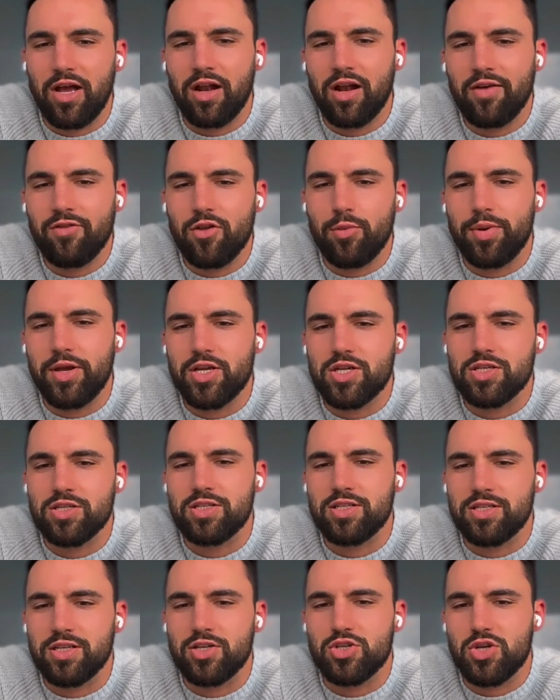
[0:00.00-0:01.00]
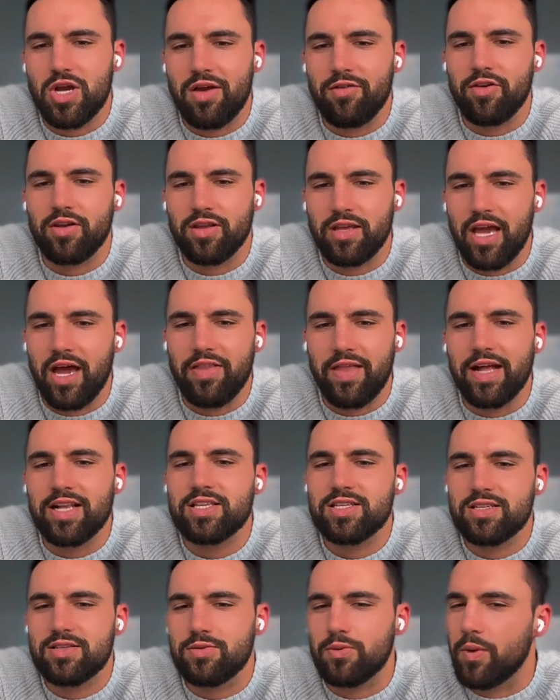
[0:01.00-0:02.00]
Time travel, I don't have the patience to sit in traffic.
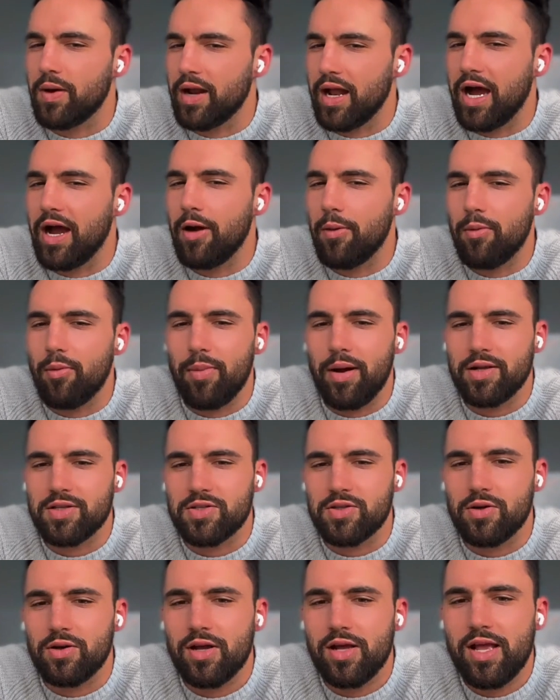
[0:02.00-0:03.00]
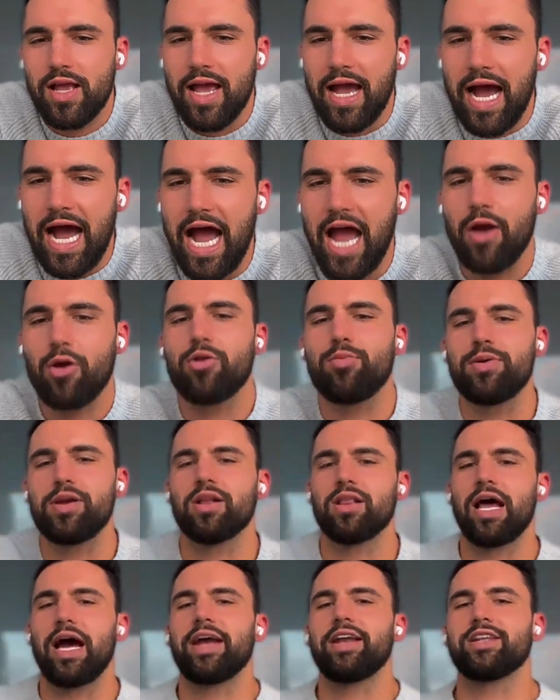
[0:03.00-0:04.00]
Yeah, that's what I'm about to.
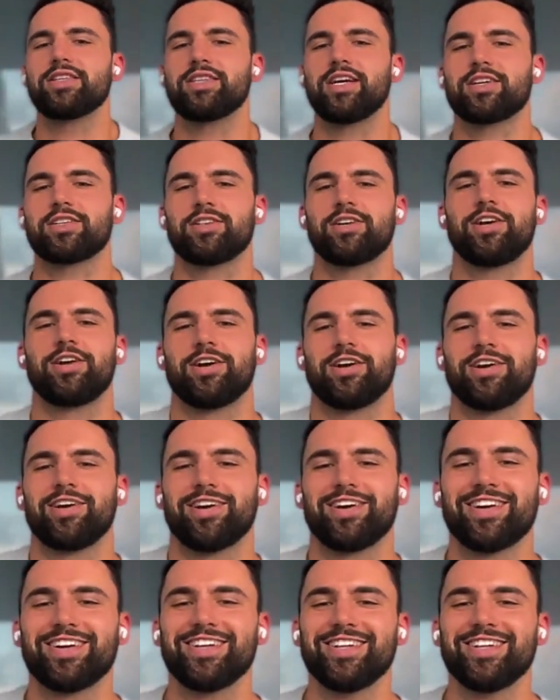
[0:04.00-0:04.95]
I would be a lie detector.